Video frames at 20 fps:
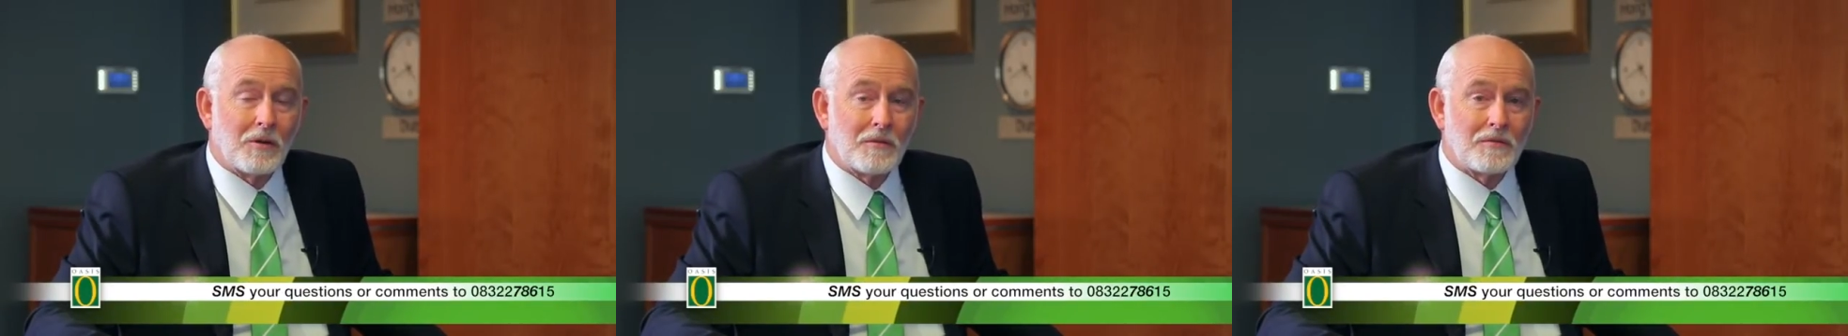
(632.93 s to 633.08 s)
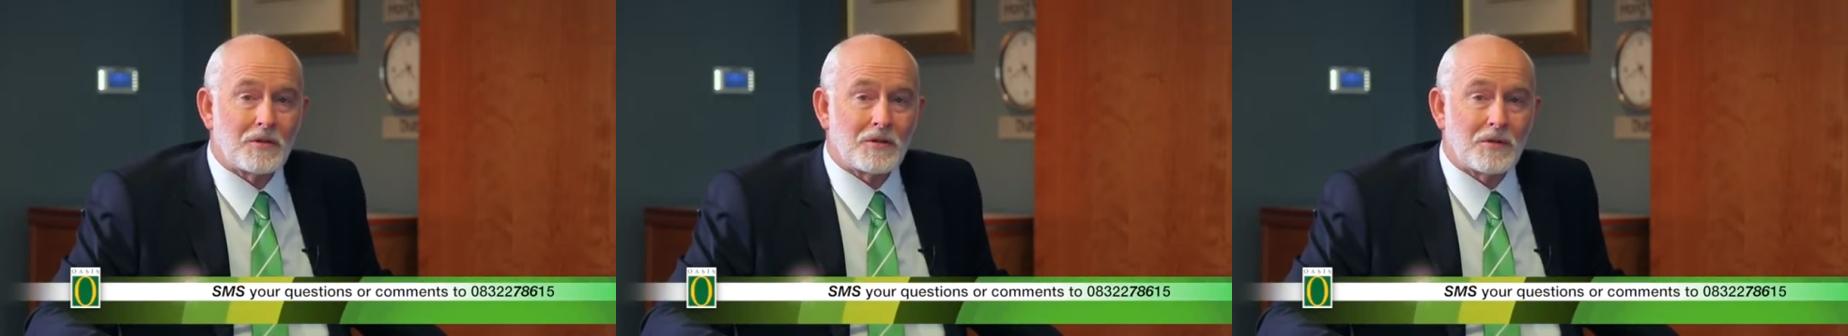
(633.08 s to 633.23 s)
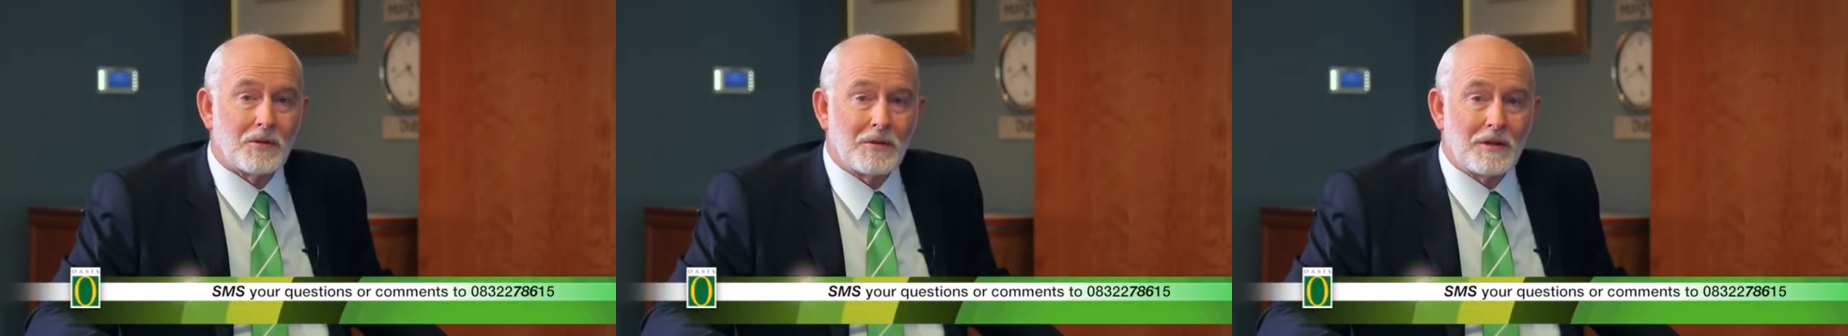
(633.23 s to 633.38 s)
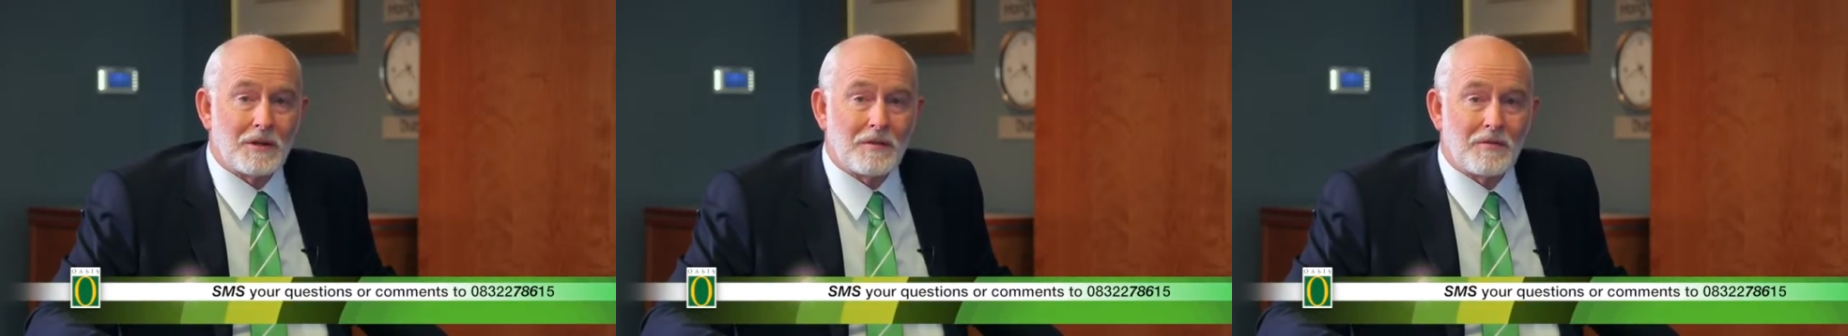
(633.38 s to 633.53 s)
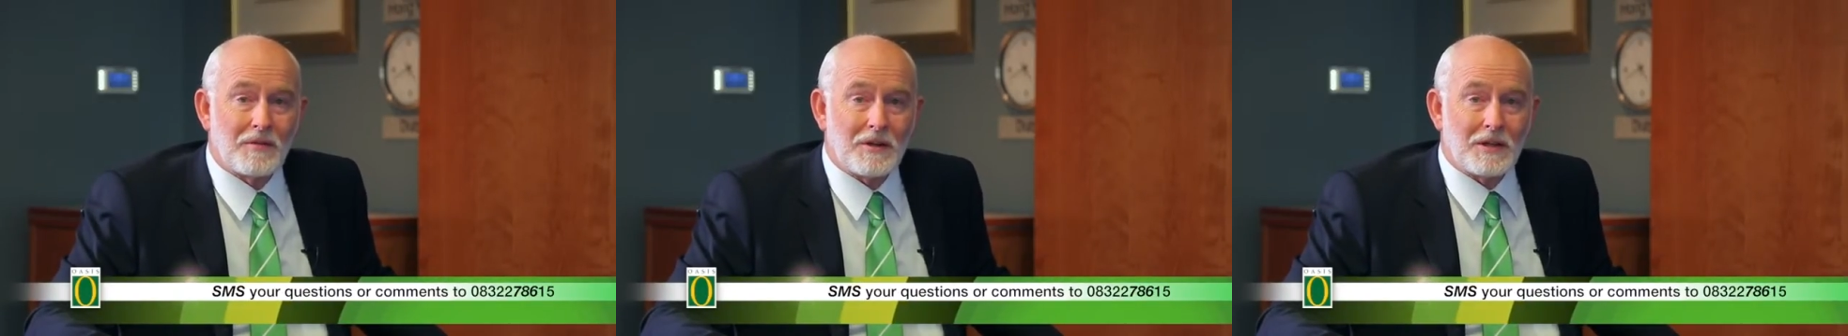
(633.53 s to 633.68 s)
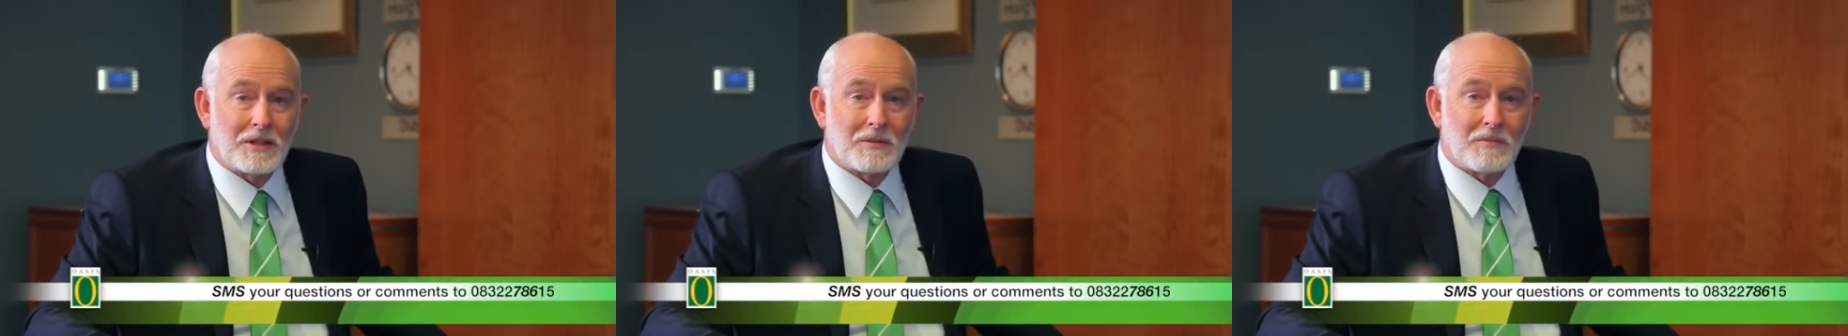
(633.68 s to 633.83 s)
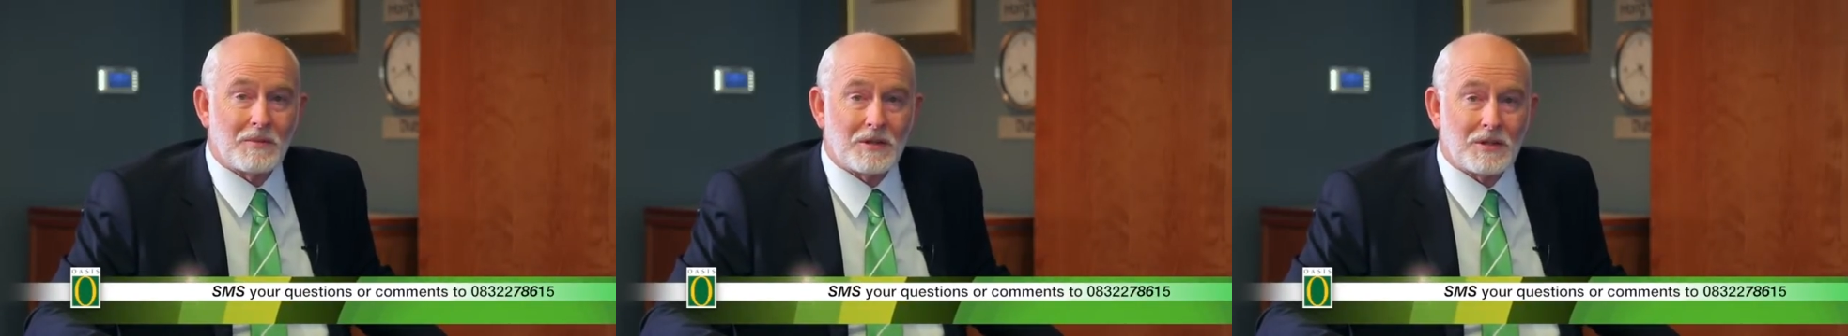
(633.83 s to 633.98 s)
offshore
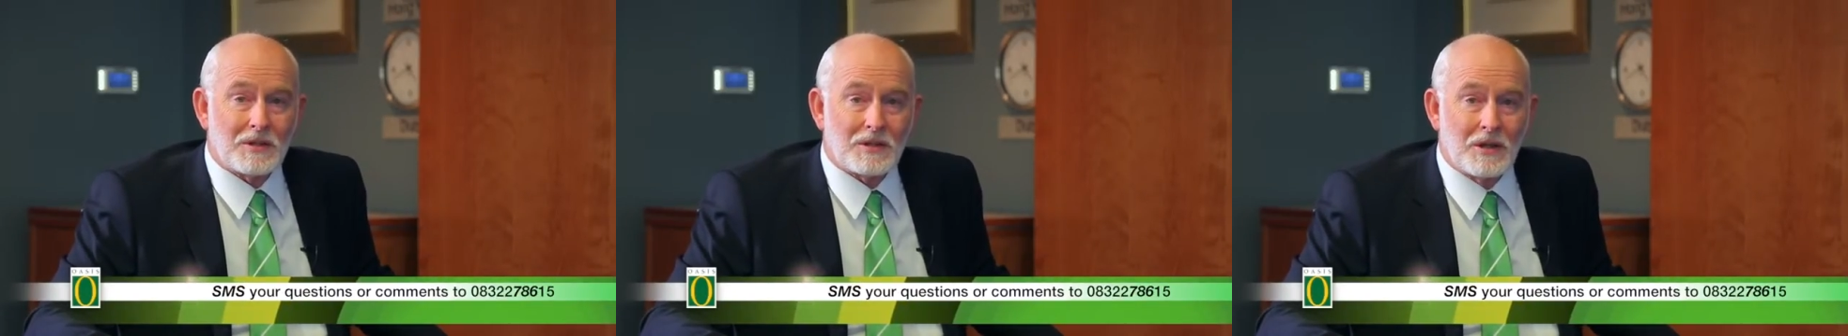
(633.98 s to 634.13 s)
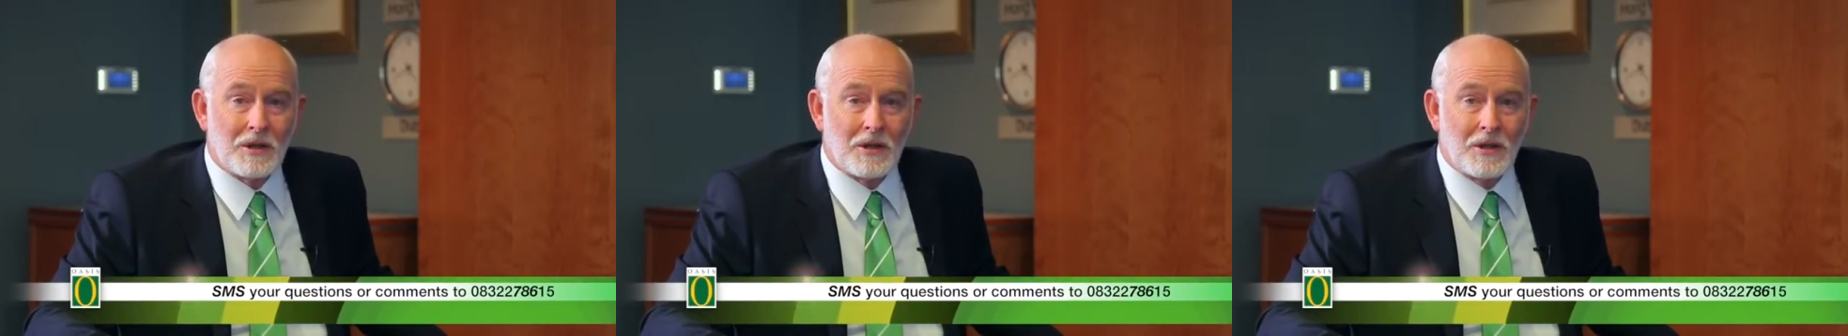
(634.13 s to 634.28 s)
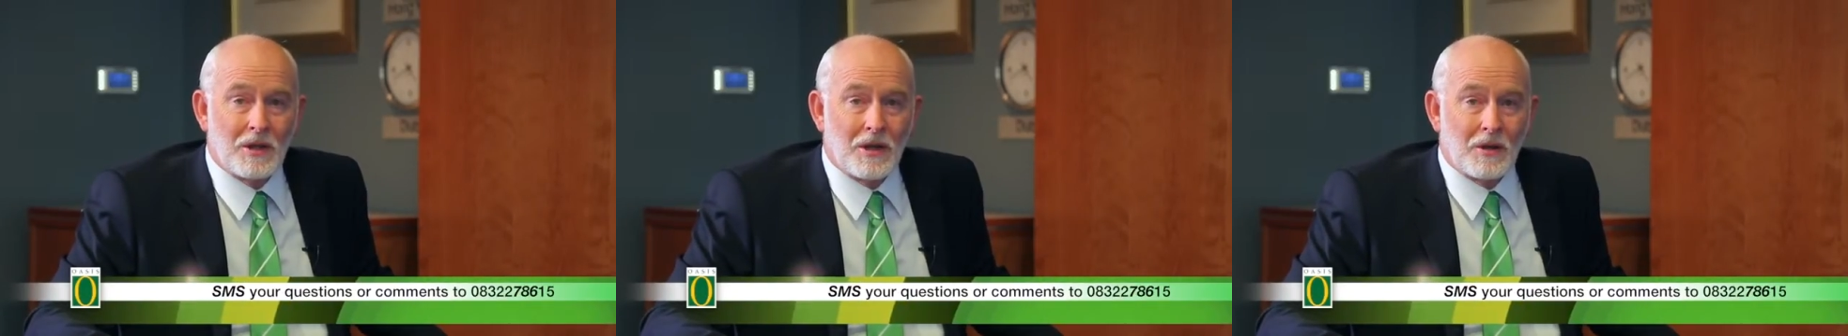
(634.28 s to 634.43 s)
investments.